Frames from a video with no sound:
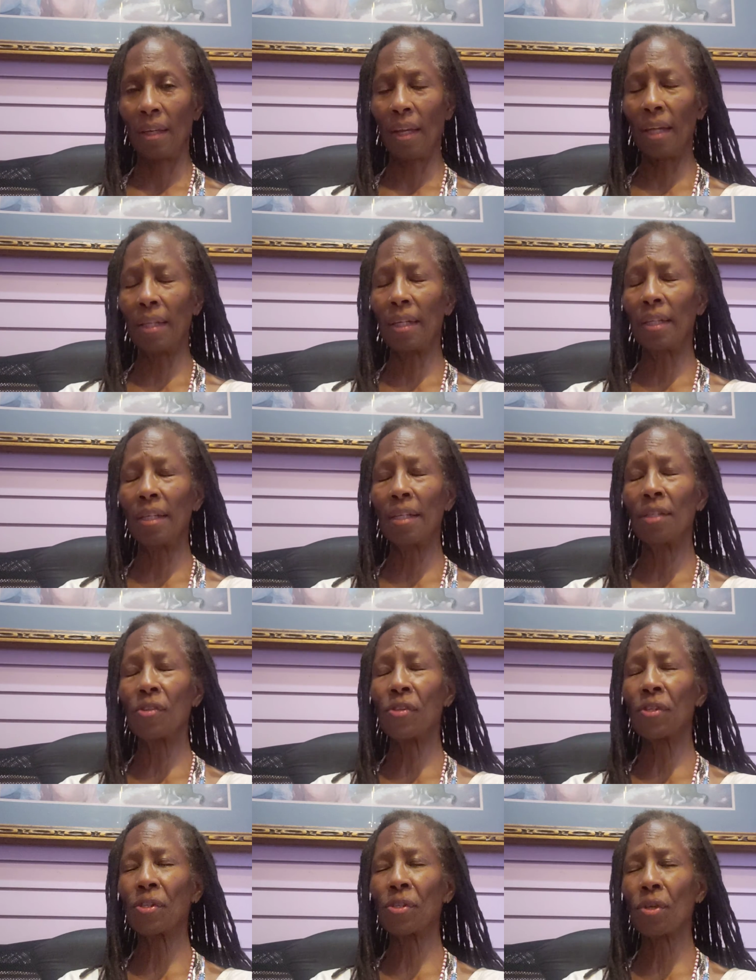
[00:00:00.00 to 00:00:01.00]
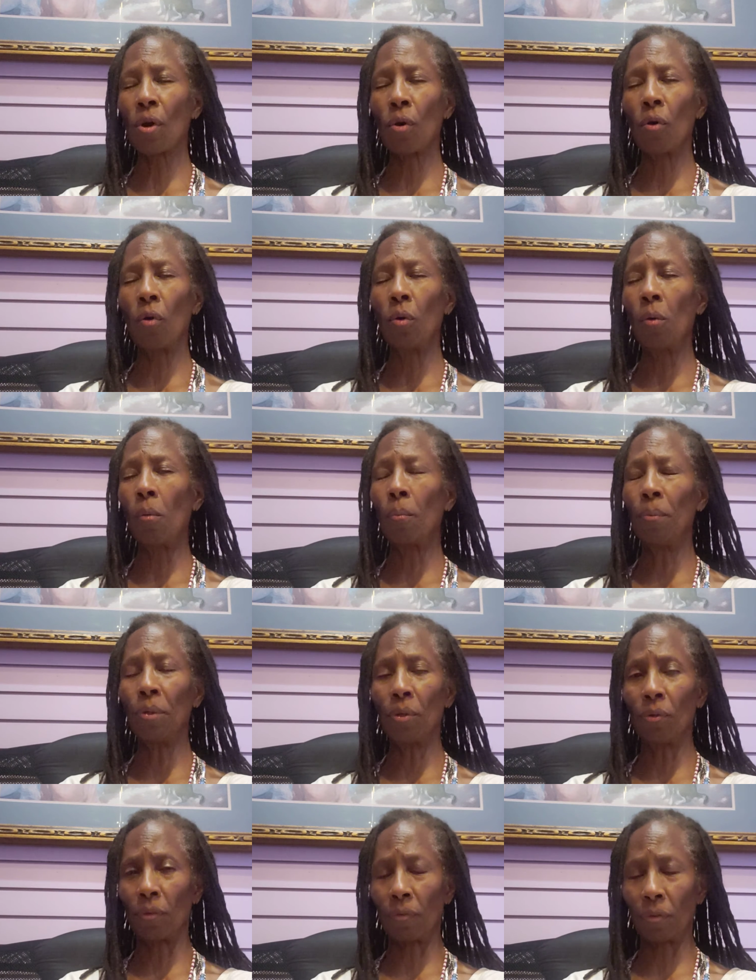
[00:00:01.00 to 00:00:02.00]
and it is so
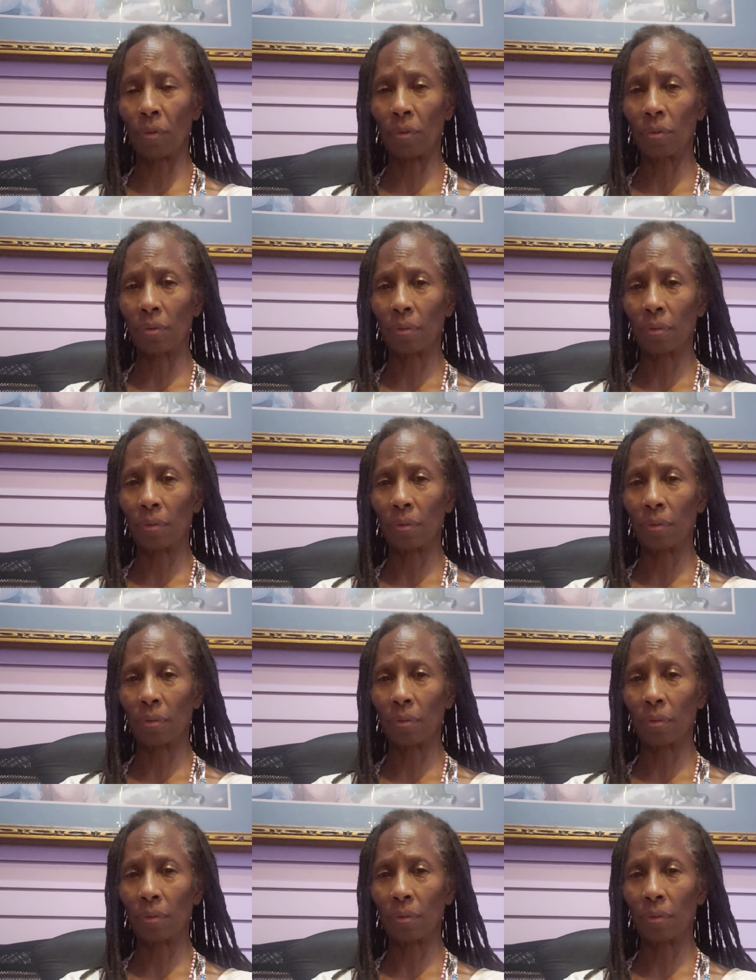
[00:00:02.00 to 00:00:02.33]
beautiful.